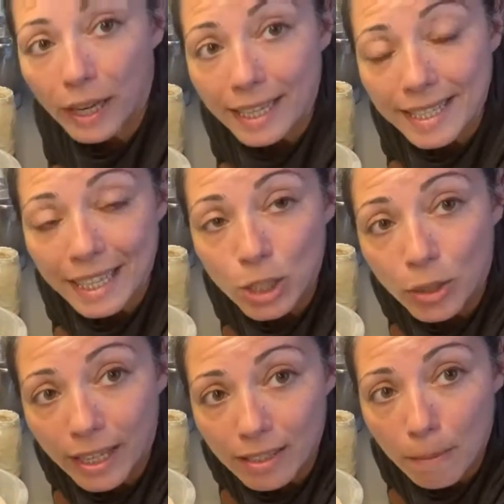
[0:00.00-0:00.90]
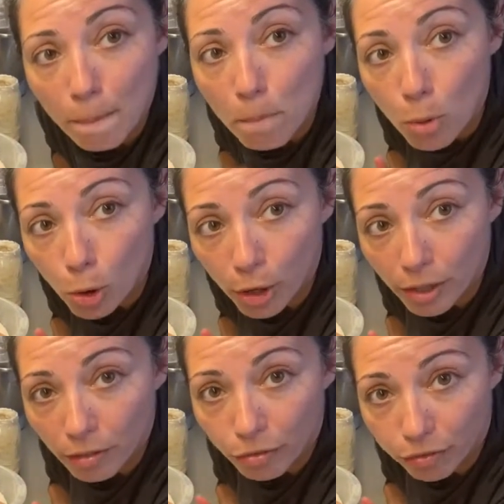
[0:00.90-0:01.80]
is that you get
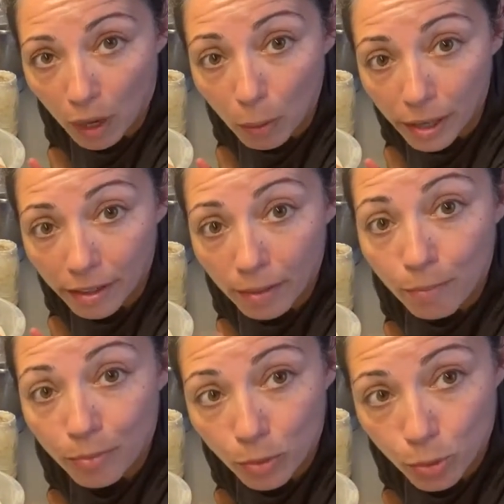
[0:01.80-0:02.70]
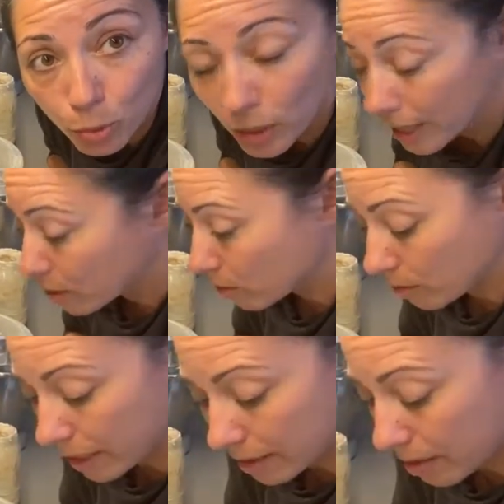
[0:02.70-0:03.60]
more flour to less
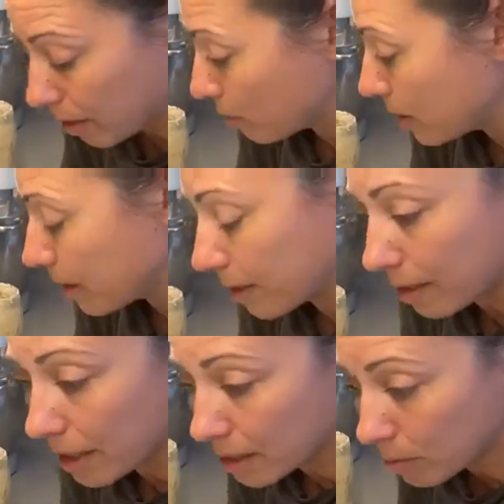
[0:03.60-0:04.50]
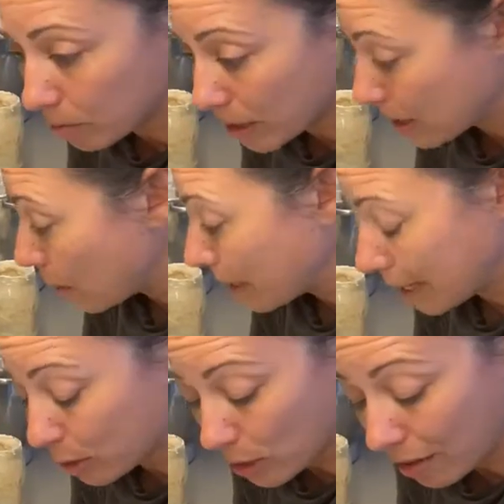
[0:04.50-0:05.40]
starter. That's how I
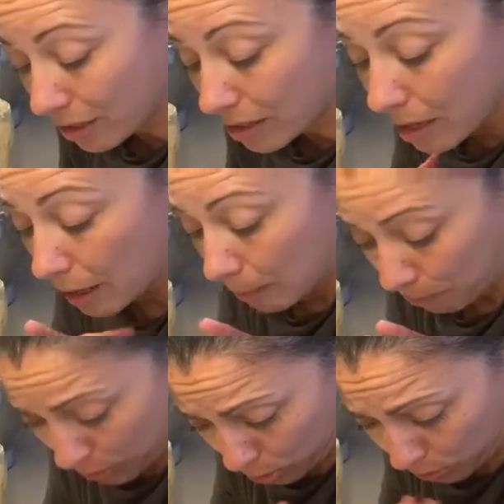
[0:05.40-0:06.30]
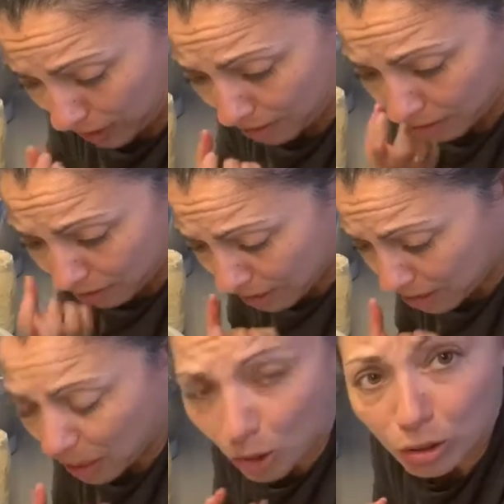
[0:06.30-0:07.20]
like to have it, so that
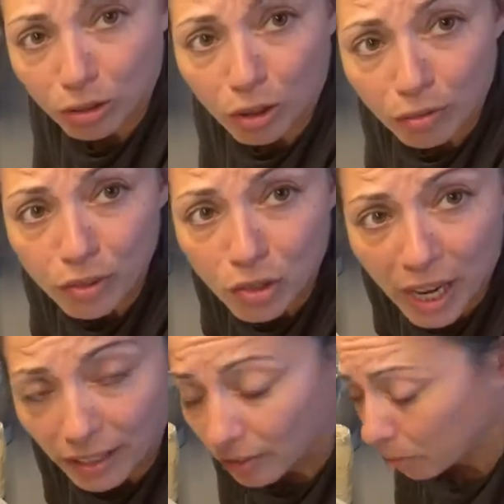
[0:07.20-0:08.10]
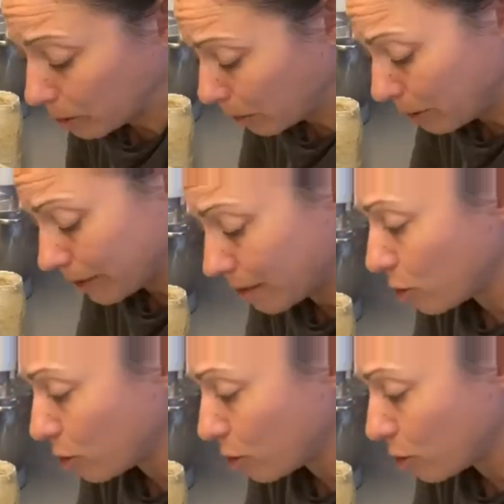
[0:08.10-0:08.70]
there's a lot of strength being built.